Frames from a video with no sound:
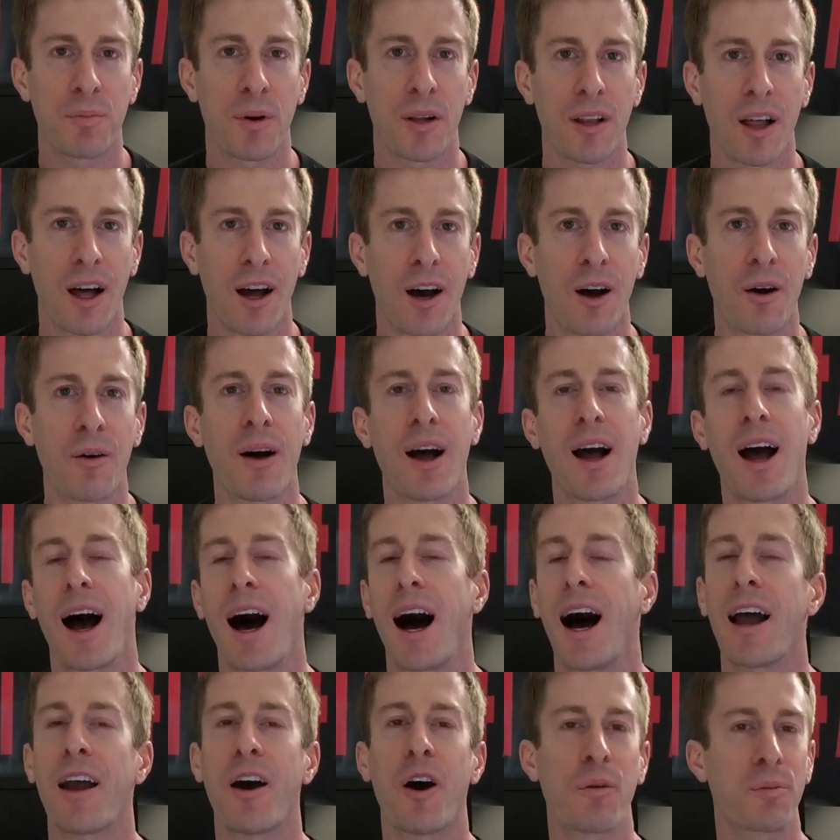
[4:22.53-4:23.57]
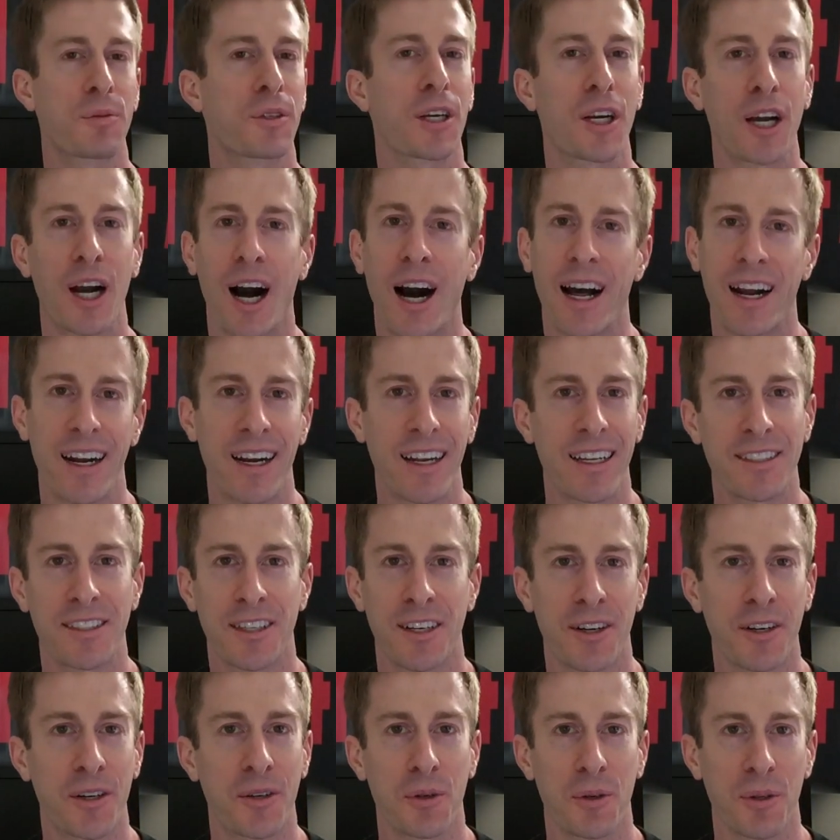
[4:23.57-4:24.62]
below. I hope to God it isn't
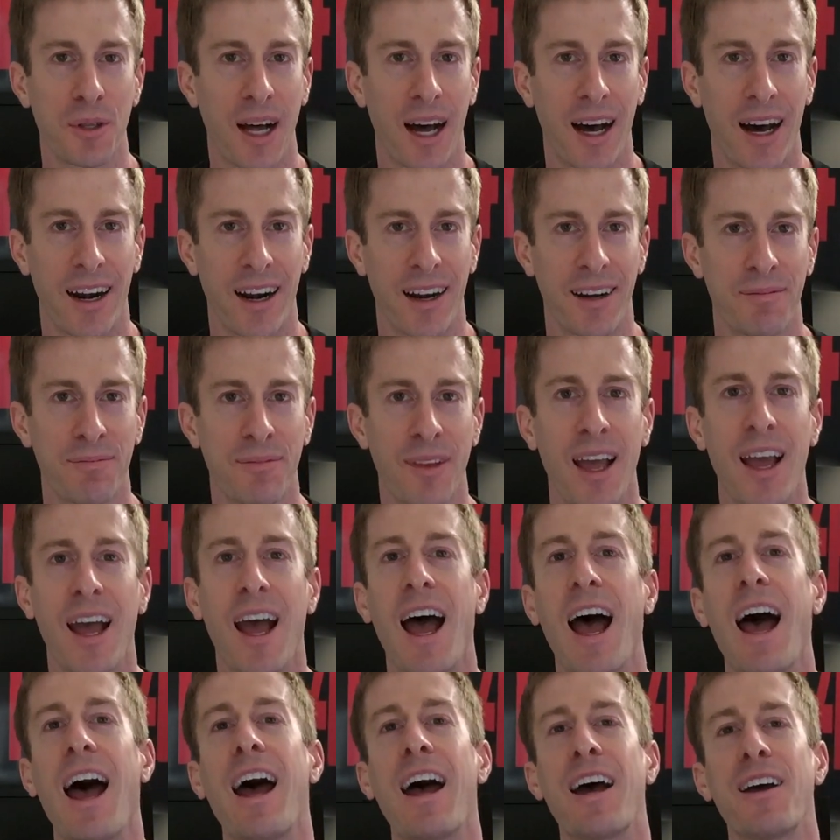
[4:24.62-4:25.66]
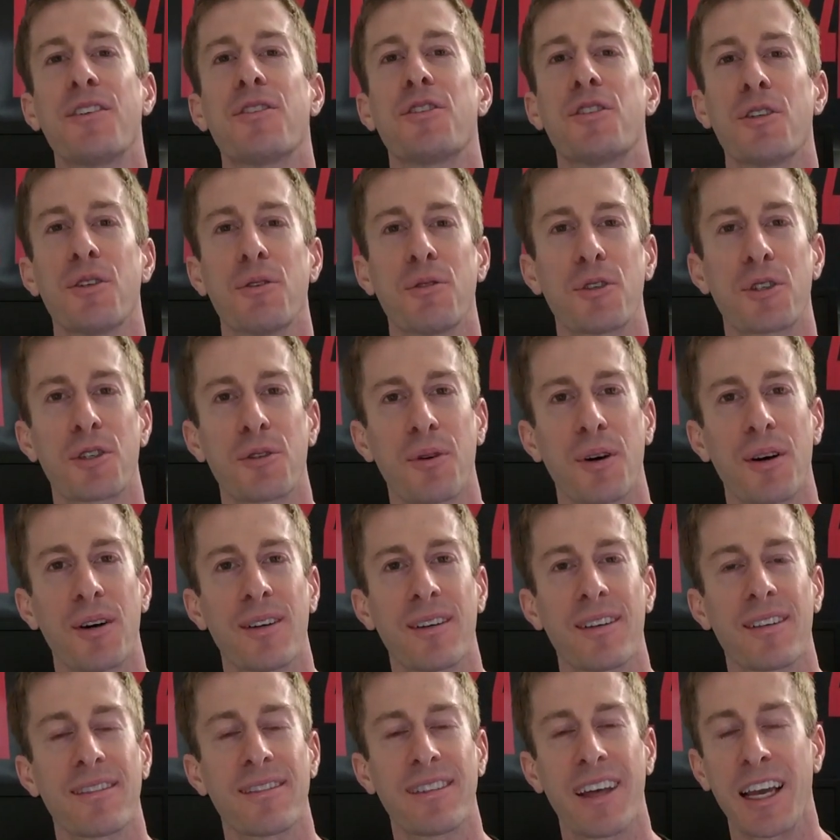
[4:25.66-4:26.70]
a coolatta. As
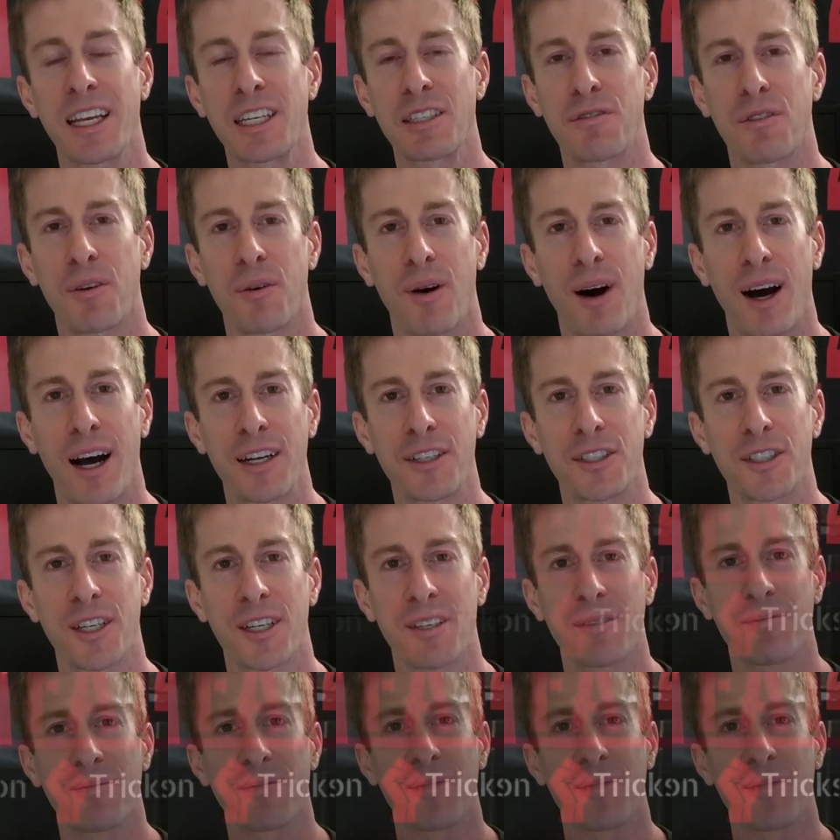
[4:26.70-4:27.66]
usual, thanks for watching,